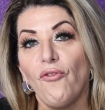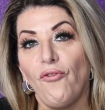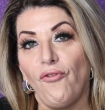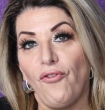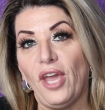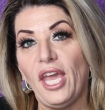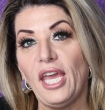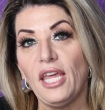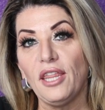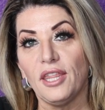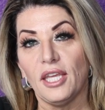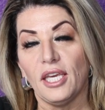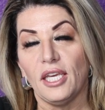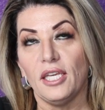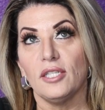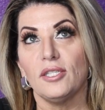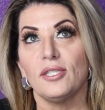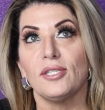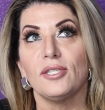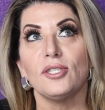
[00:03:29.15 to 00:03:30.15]
Faith
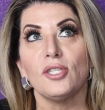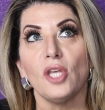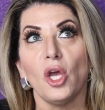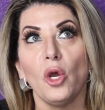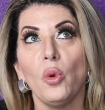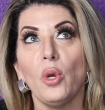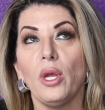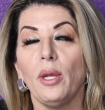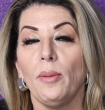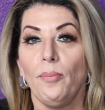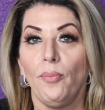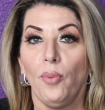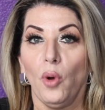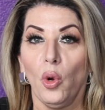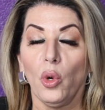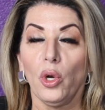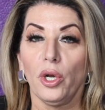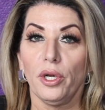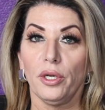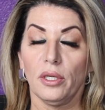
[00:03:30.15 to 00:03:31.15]
is so
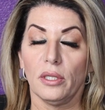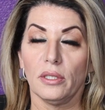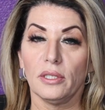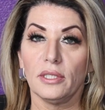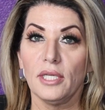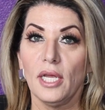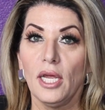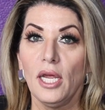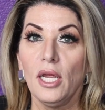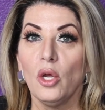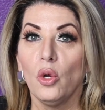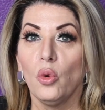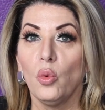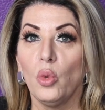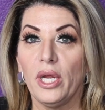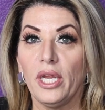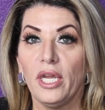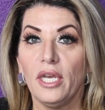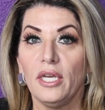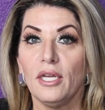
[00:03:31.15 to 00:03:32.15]
important
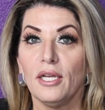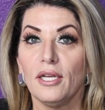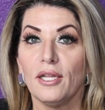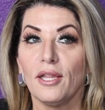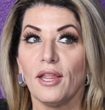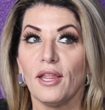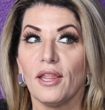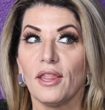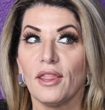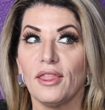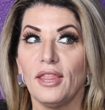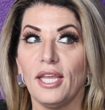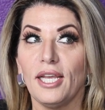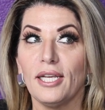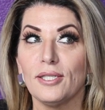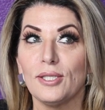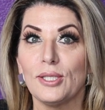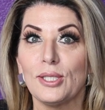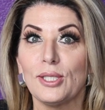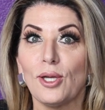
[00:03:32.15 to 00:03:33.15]
when
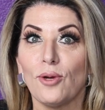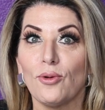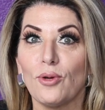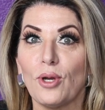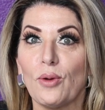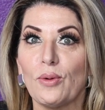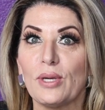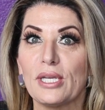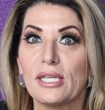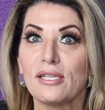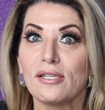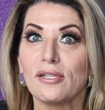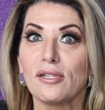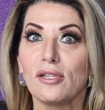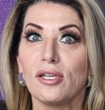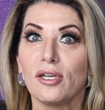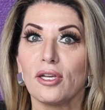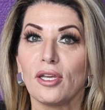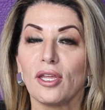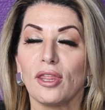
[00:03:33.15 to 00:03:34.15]
things don't always
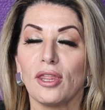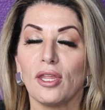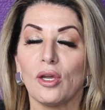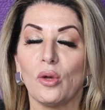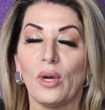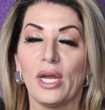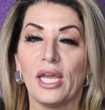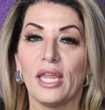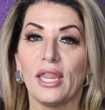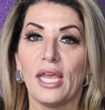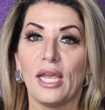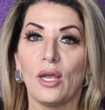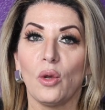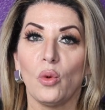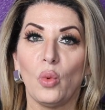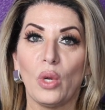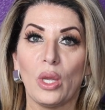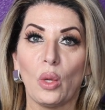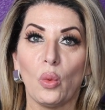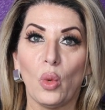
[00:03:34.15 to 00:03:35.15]
look the way that
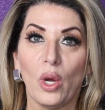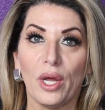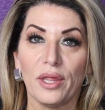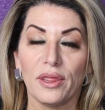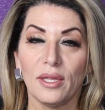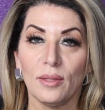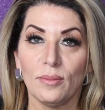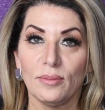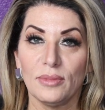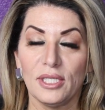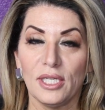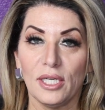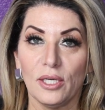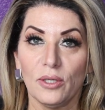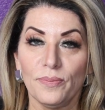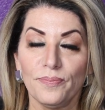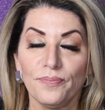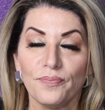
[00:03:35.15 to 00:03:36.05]
we want them to.